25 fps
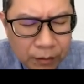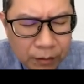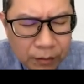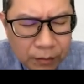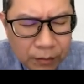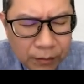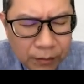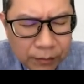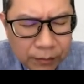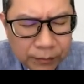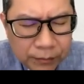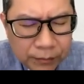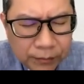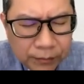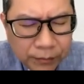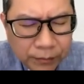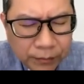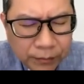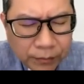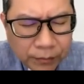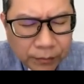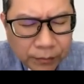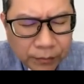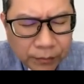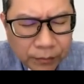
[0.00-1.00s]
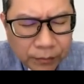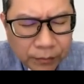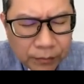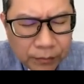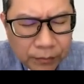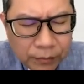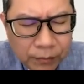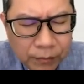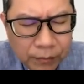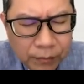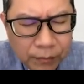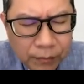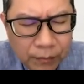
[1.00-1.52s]

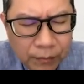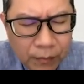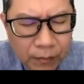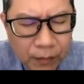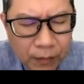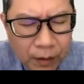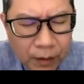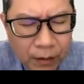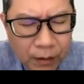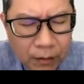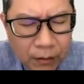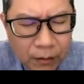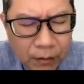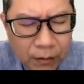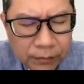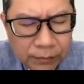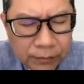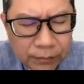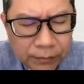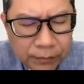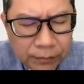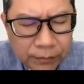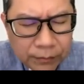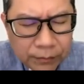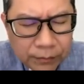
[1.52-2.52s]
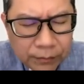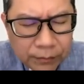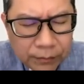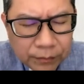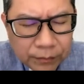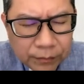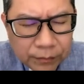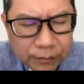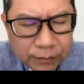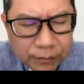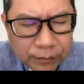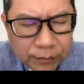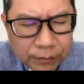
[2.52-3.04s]

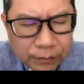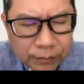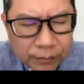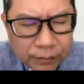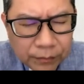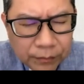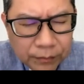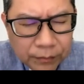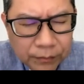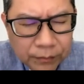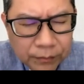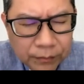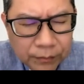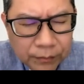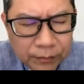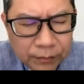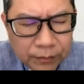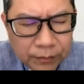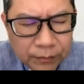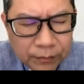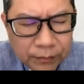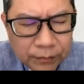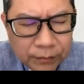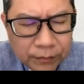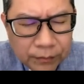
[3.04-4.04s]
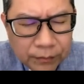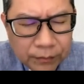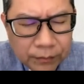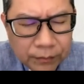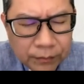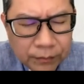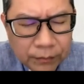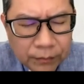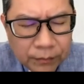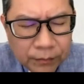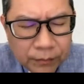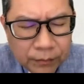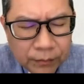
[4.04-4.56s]

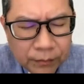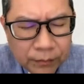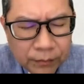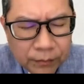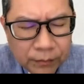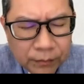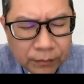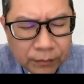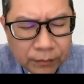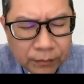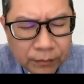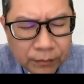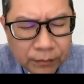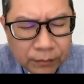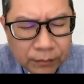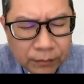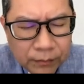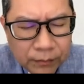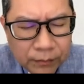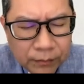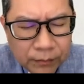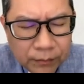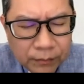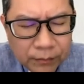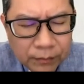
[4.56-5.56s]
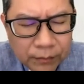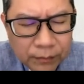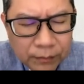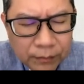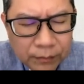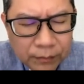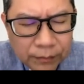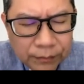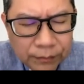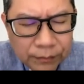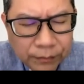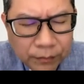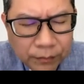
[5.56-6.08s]

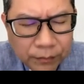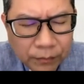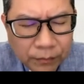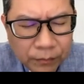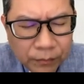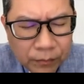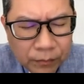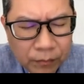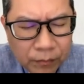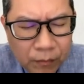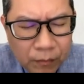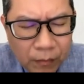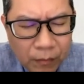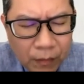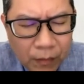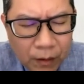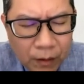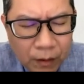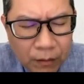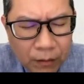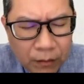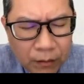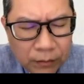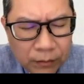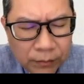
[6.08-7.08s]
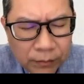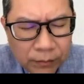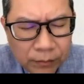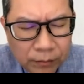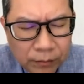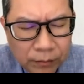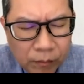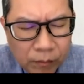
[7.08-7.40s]
No one is speaking in this clip.